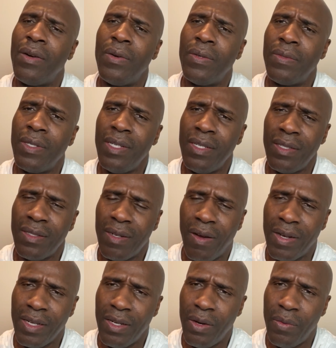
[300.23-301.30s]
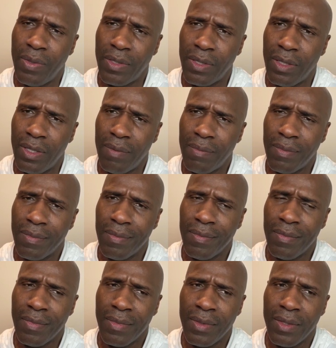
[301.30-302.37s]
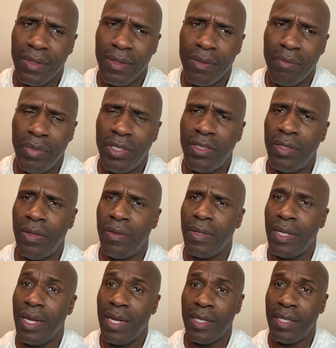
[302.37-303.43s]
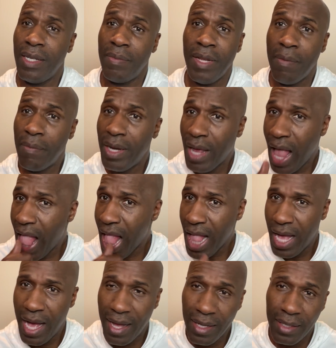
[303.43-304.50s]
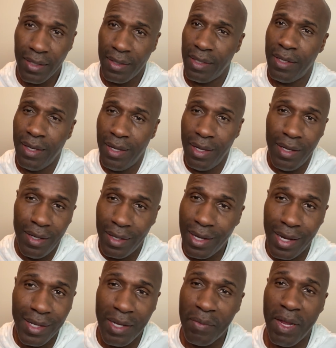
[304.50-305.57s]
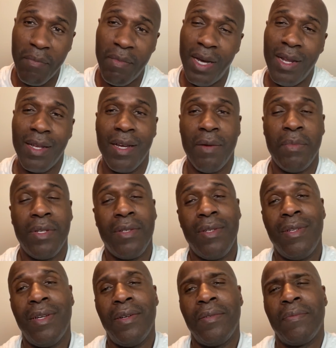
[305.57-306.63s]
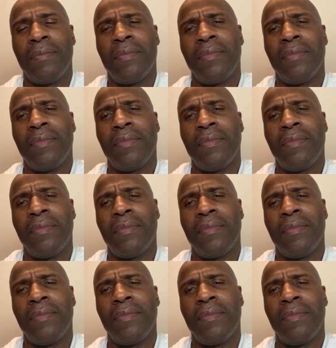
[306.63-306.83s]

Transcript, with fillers: know. His lawyer know what's up. But you know, they got to keep their money. Got to keep that money coming, you know?